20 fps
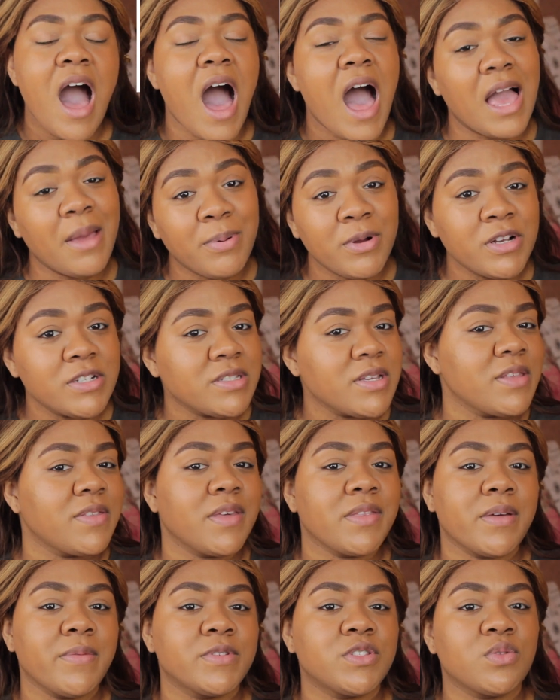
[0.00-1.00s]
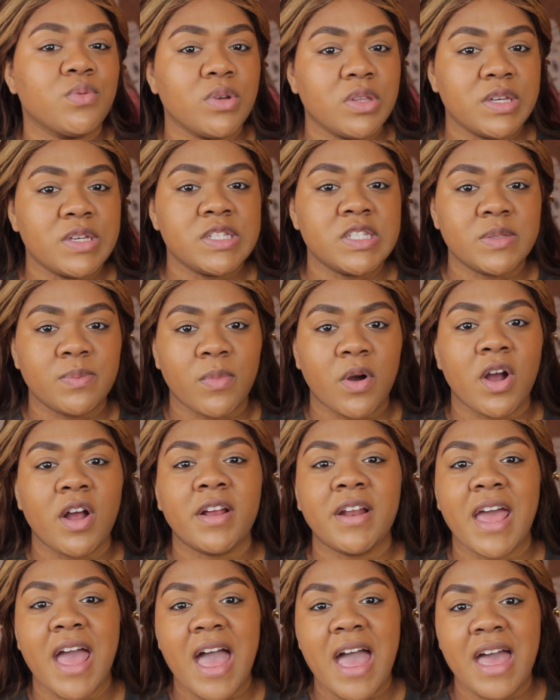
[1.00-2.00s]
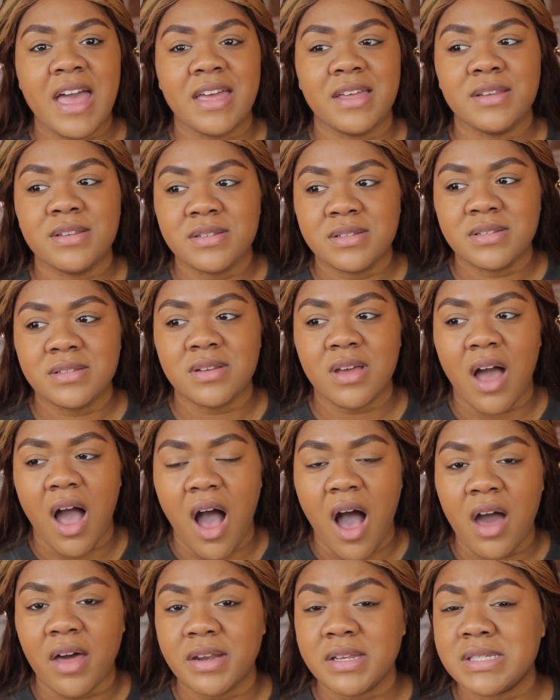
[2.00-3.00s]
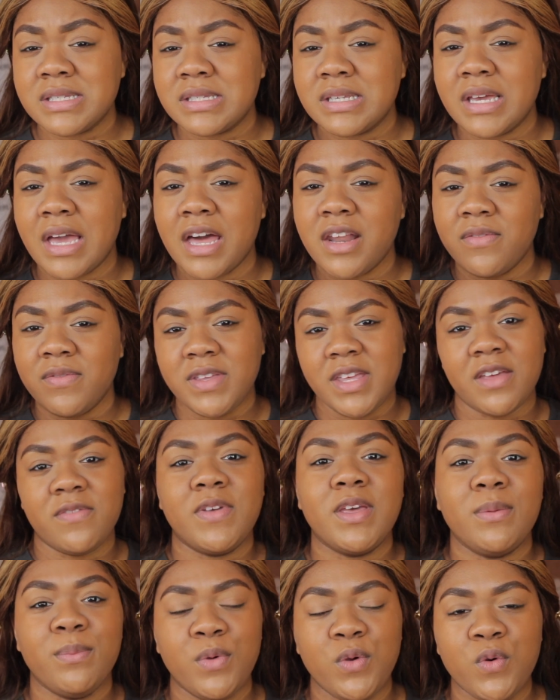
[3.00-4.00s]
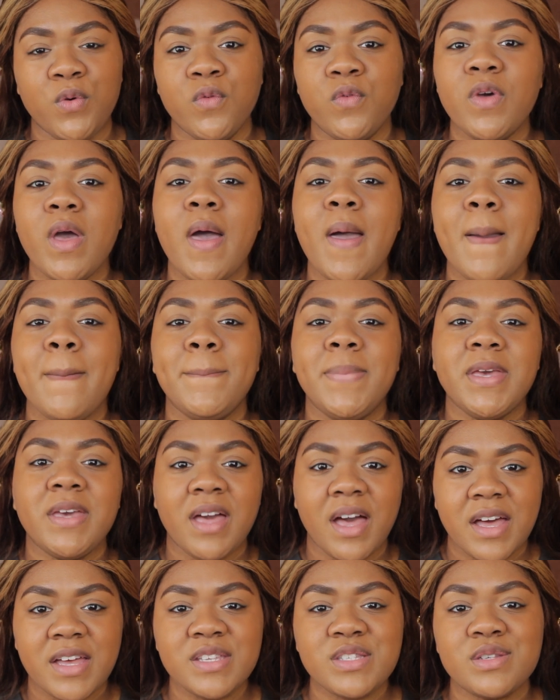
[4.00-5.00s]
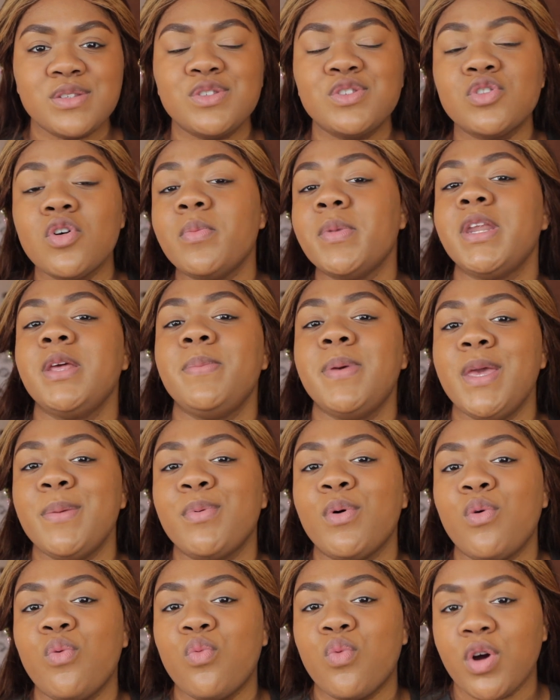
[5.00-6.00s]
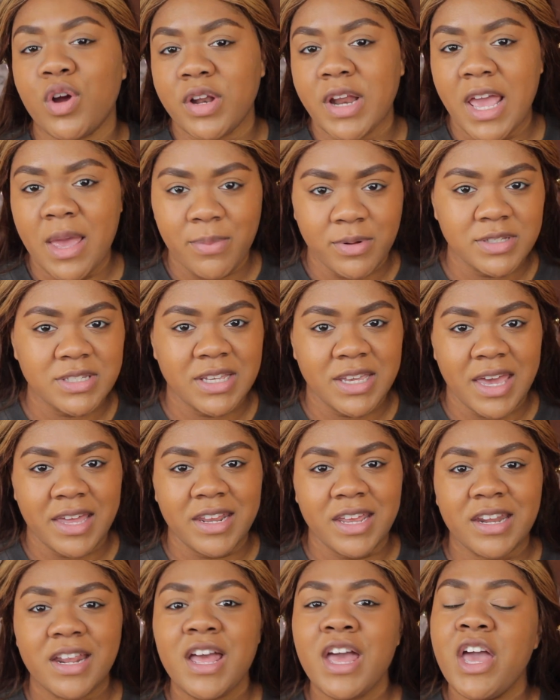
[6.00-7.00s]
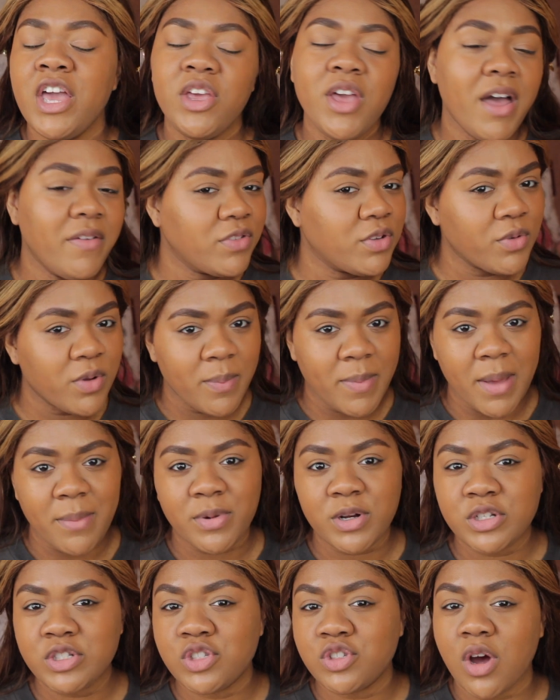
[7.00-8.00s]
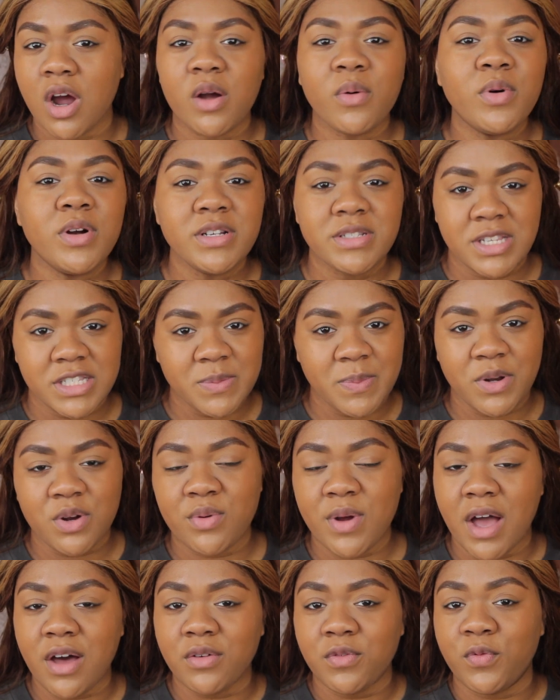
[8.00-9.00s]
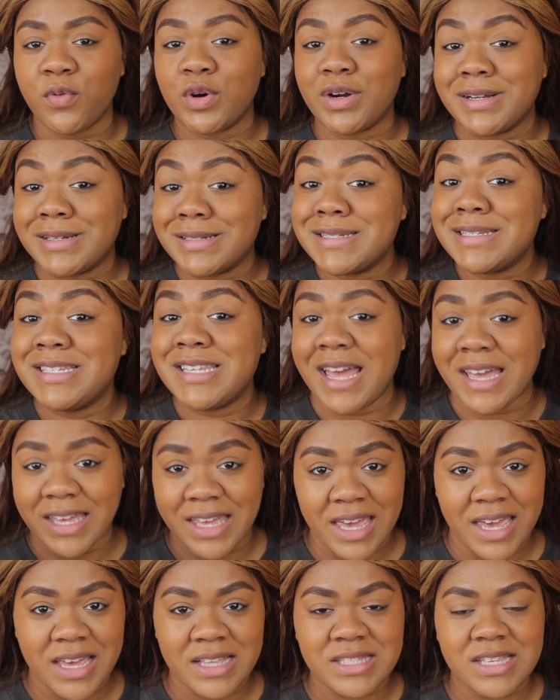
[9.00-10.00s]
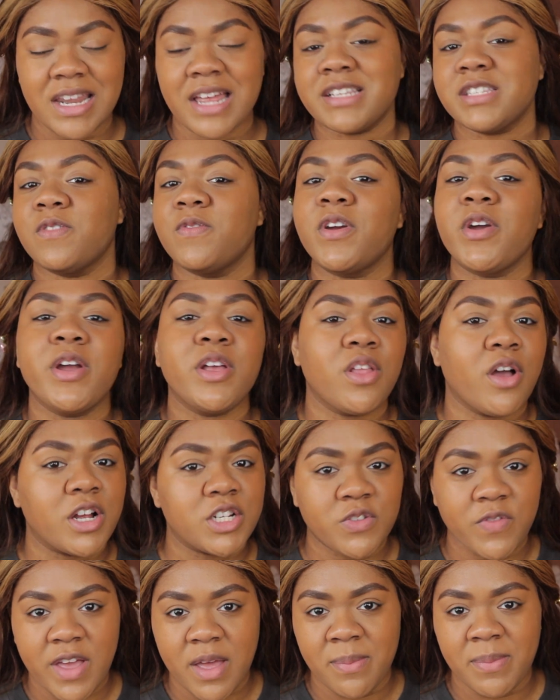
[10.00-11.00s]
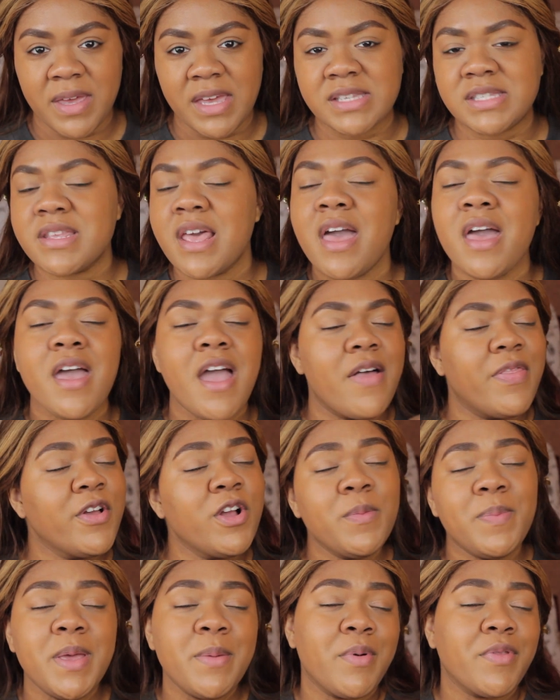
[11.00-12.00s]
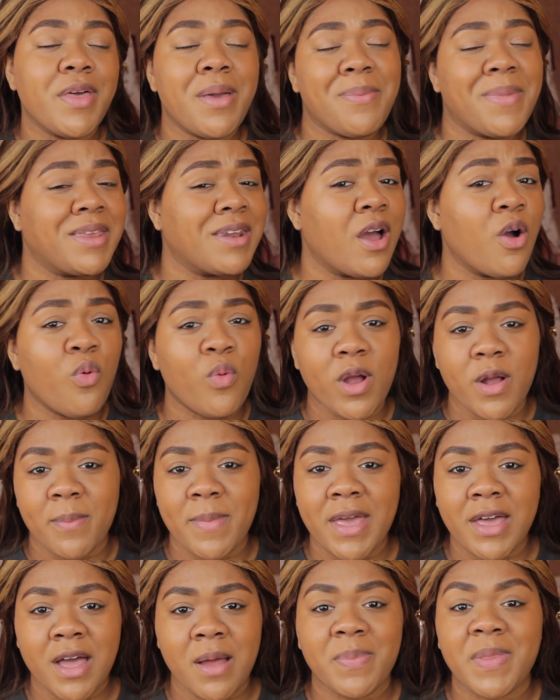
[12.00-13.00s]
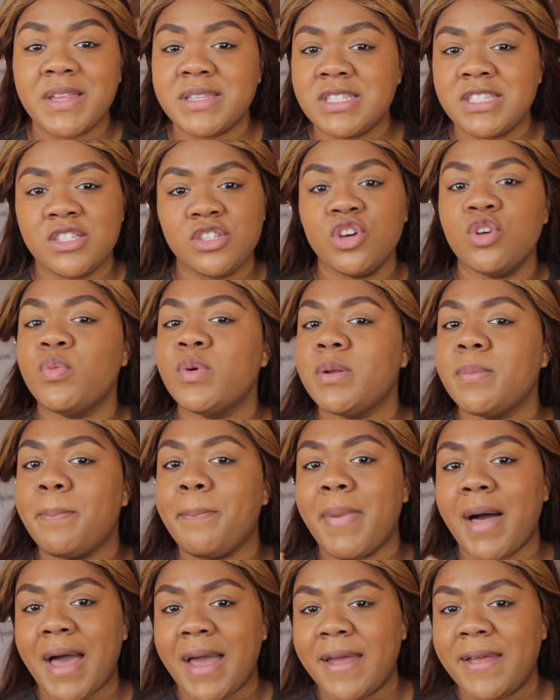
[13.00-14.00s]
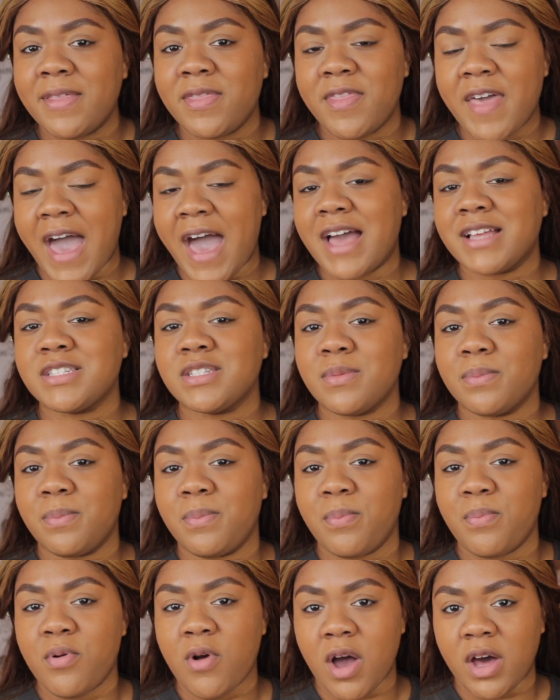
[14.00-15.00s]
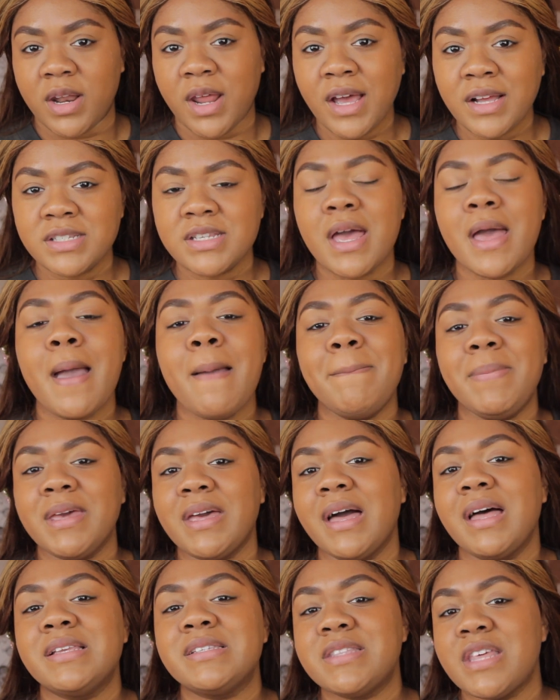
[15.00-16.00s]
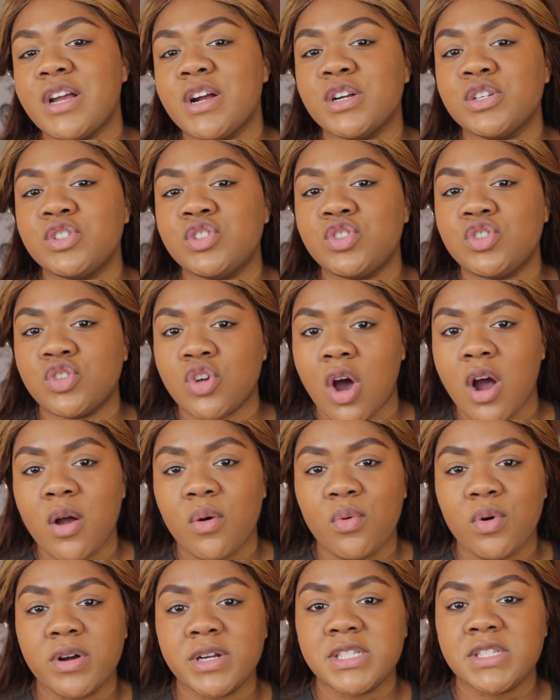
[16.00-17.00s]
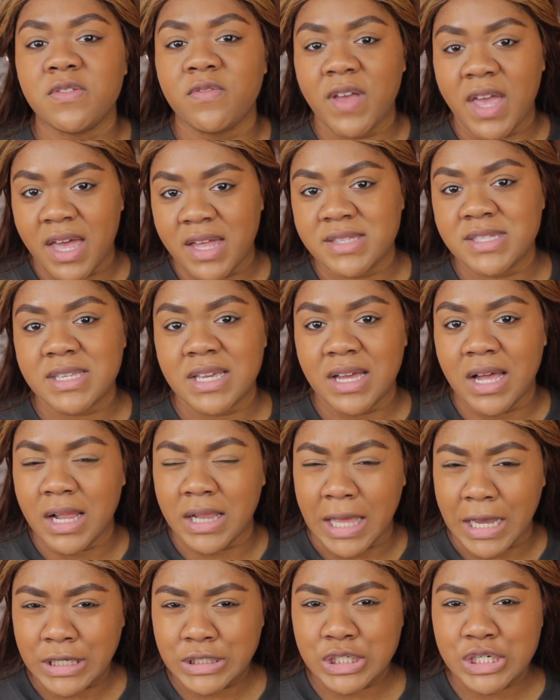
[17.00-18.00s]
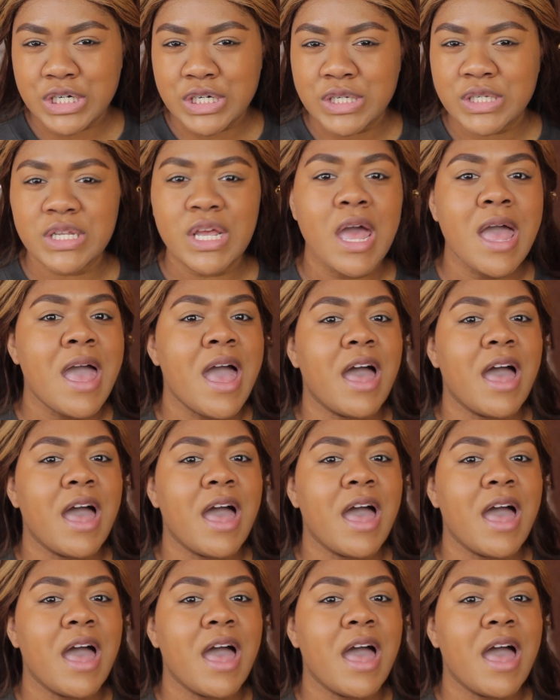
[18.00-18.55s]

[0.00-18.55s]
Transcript: I personally think that was a really smart and honestly kind of giving move, because so many people weren't able to get it. You have to remember, Star Wars has been around for decades. It has a very large fan base, and there are people that may not wear makeup that still would buy that product because they are Star Wars fans and collectors.